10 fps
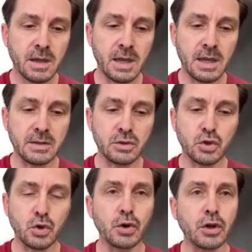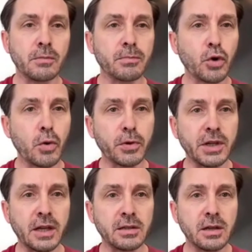and sodium
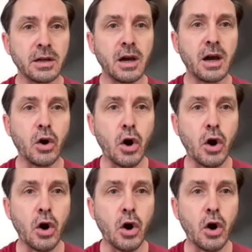propionate are